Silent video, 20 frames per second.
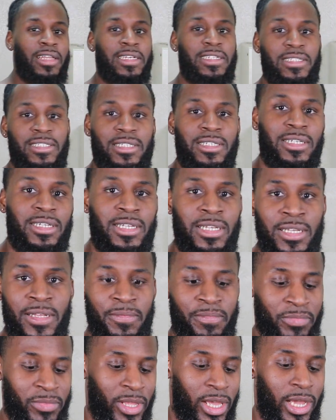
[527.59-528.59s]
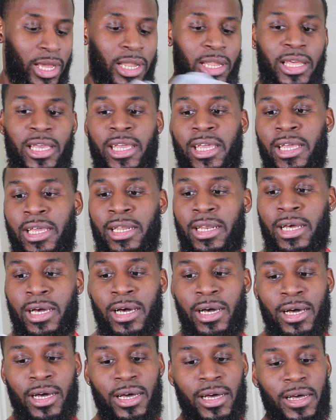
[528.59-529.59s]
this? A clean,
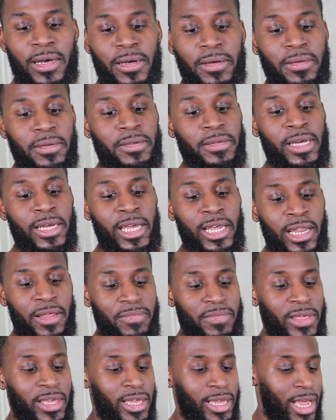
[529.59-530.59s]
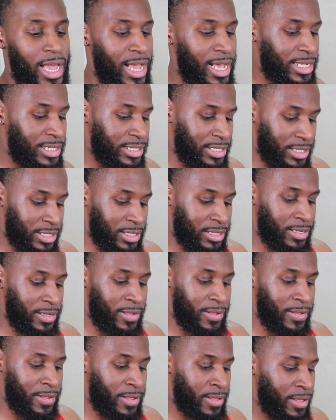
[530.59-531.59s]
I can't even think, guys.
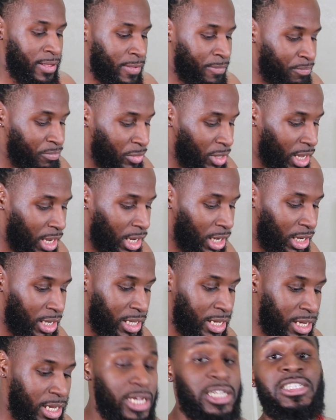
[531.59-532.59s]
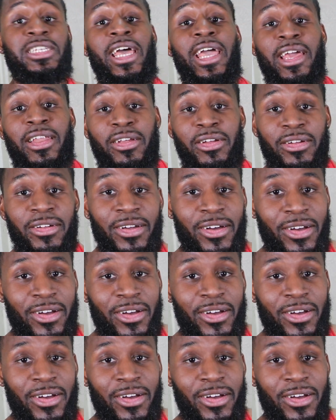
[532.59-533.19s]
A clean container,